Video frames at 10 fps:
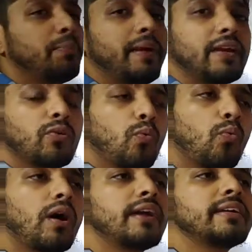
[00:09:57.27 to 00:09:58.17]
make
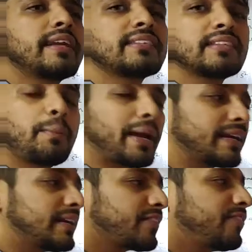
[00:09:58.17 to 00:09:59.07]
1 Tesla
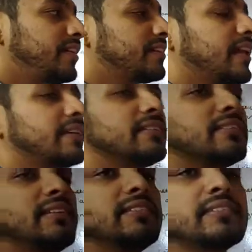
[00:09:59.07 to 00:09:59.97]
magnetic field that is
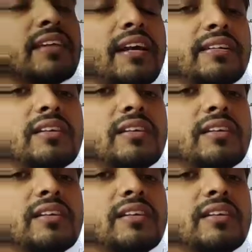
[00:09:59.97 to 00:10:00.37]
inside